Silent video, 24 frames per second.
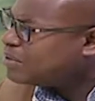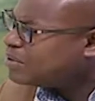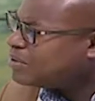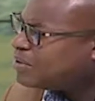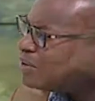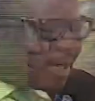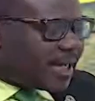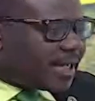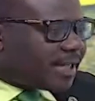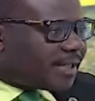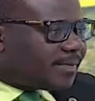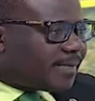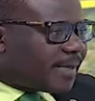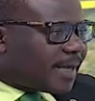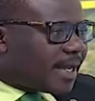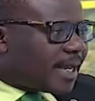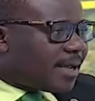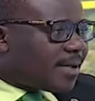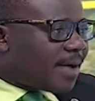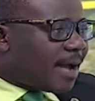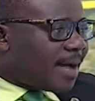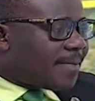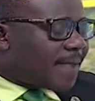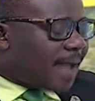No, nobody is
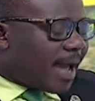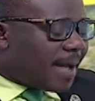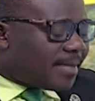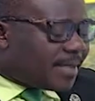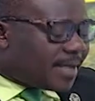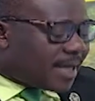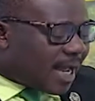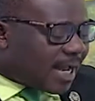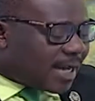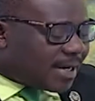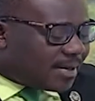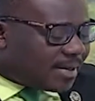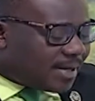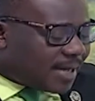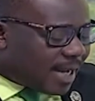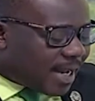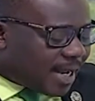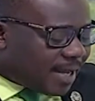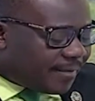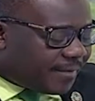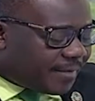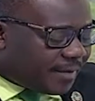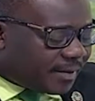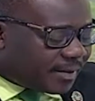playing. I, mean, I,
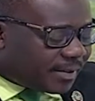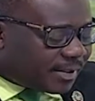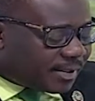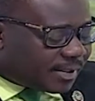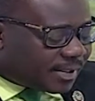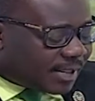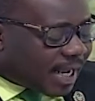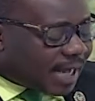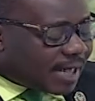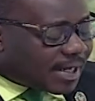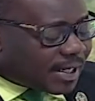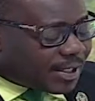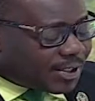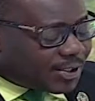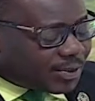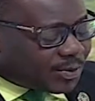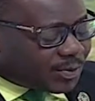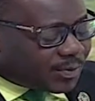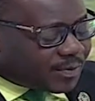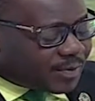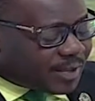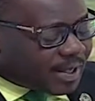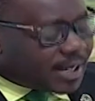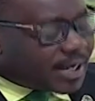I feel sad that
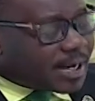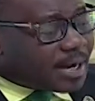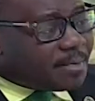you think